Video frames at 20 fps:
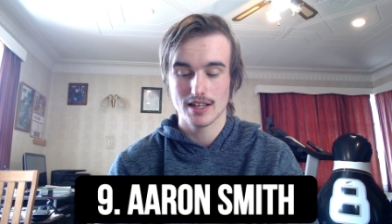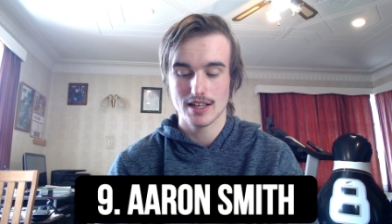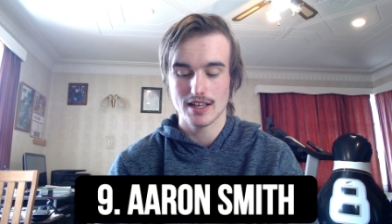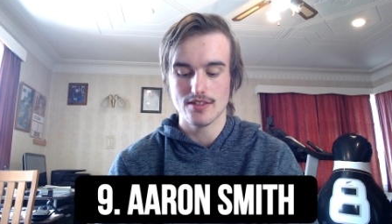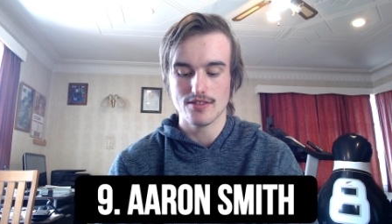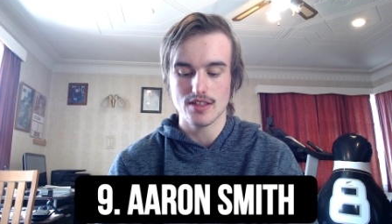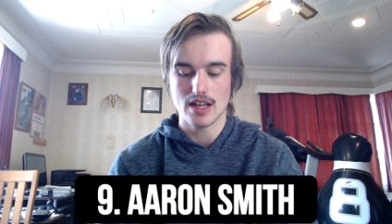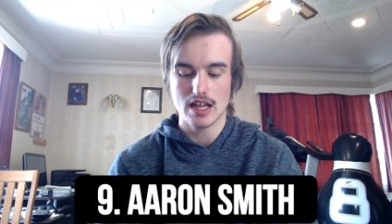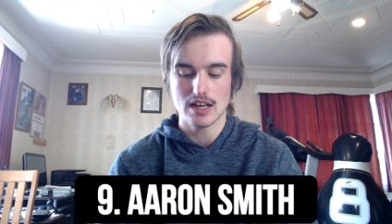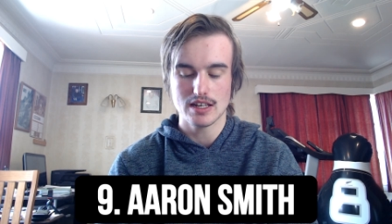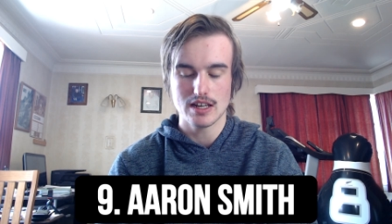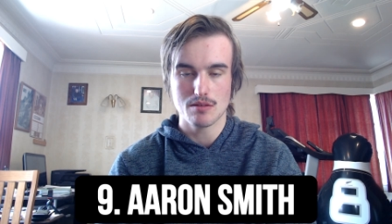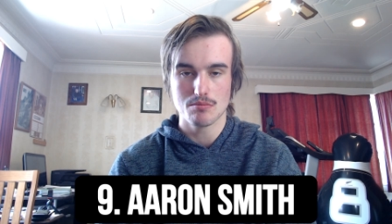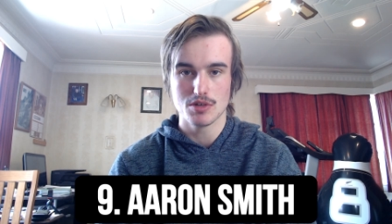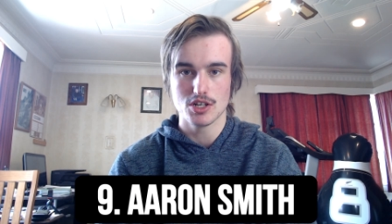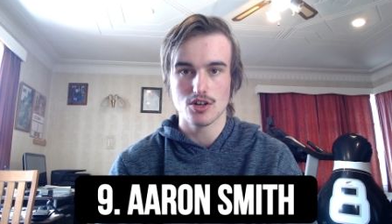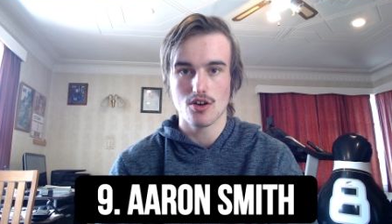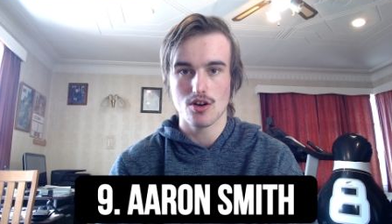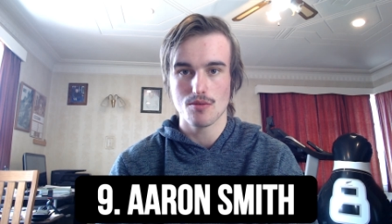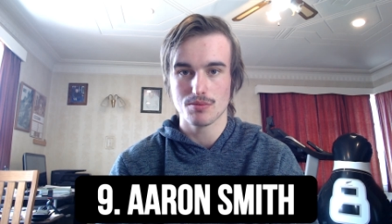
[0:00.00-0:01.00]
in that number
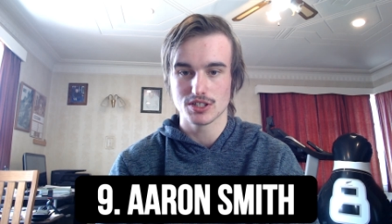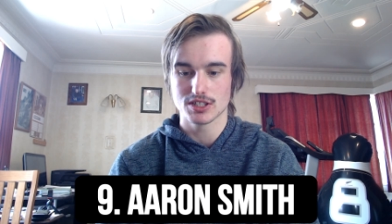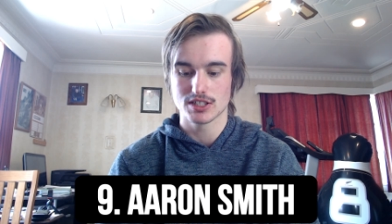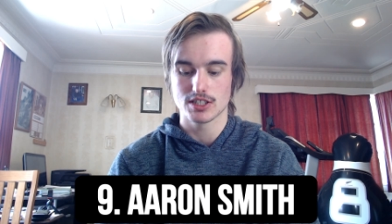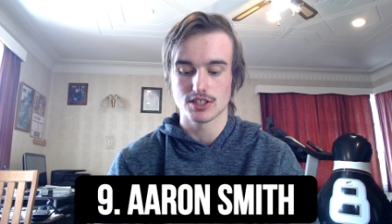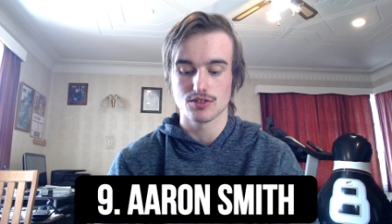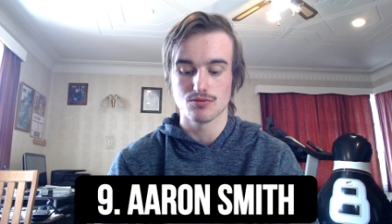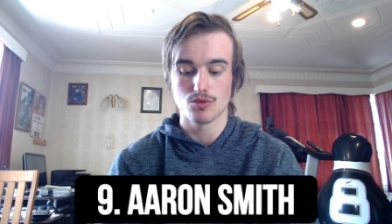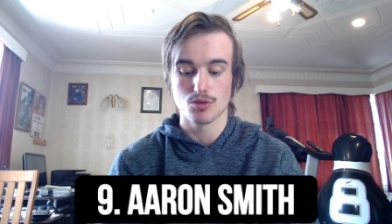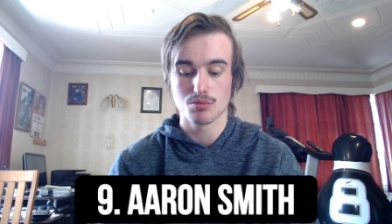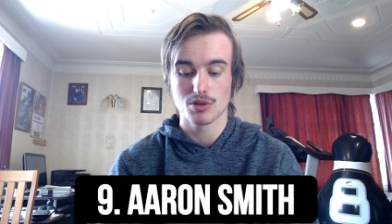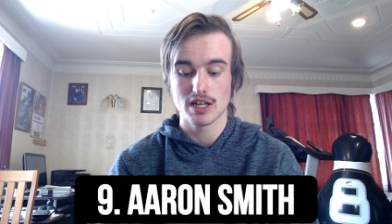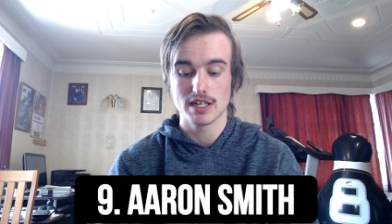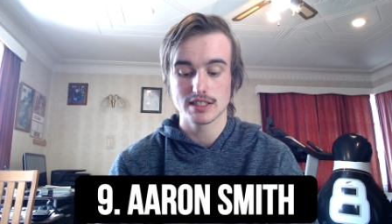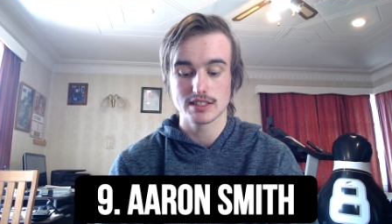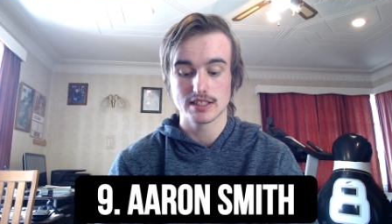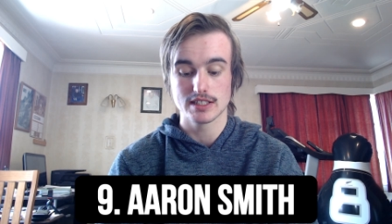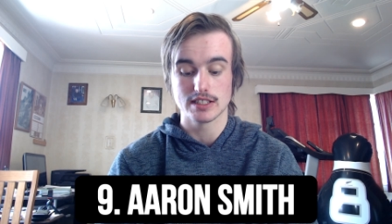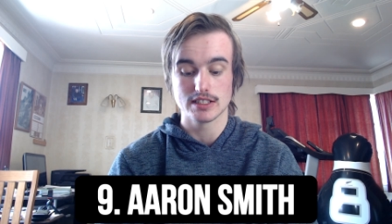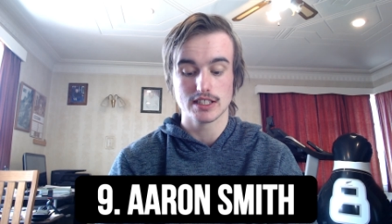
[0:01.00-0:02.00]
9 position,
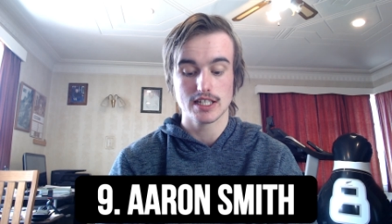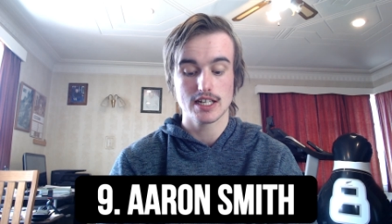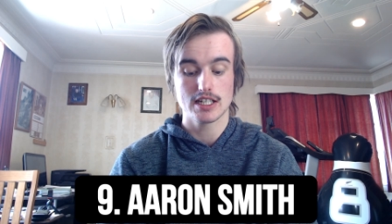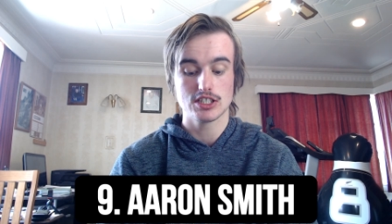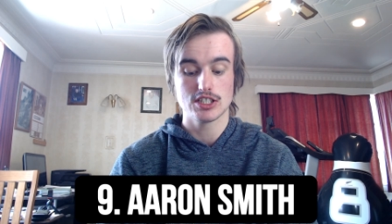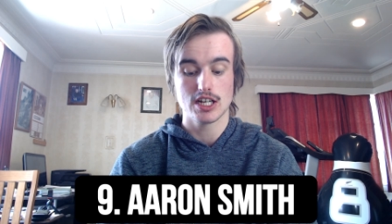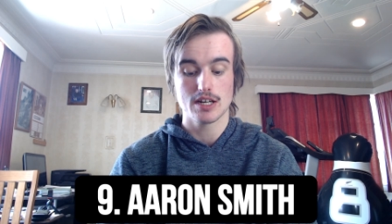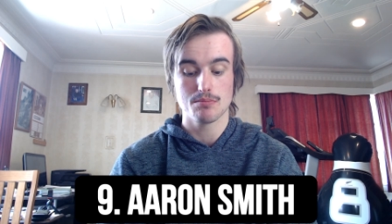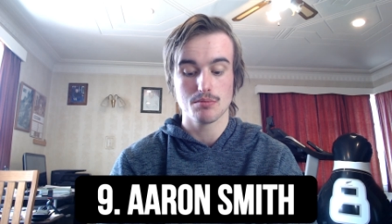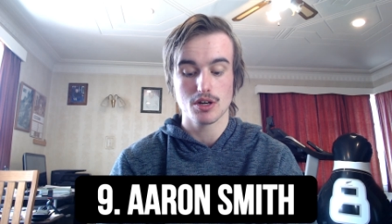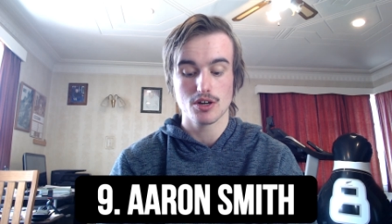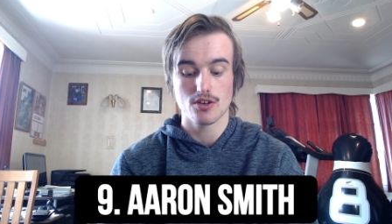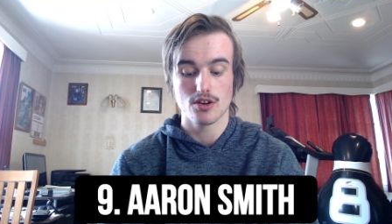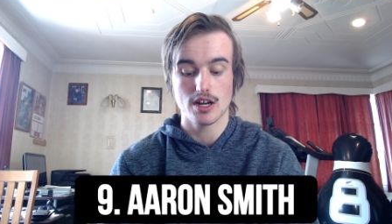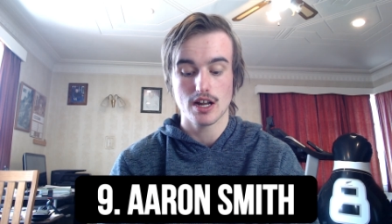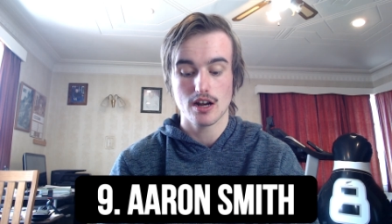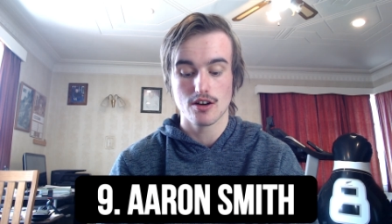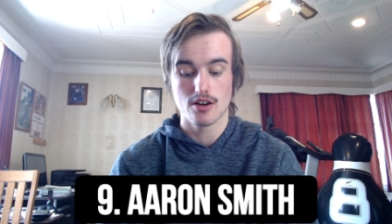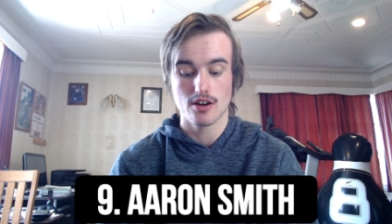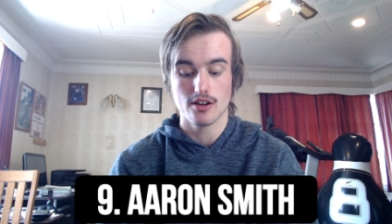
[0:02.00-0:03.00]
replacing TJ
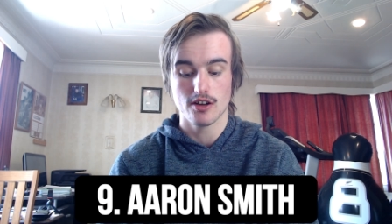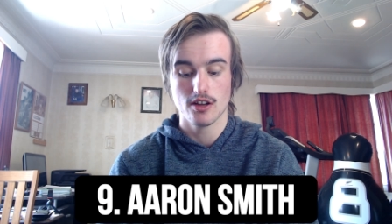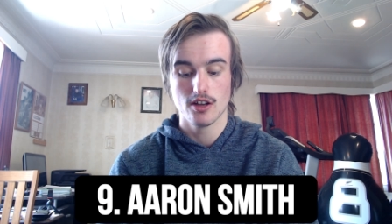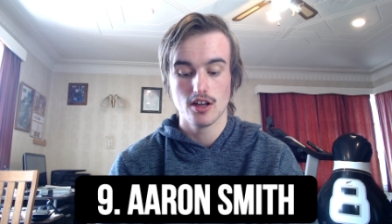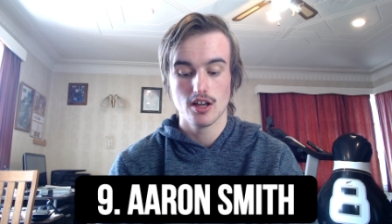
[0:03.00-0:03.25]
Perenara.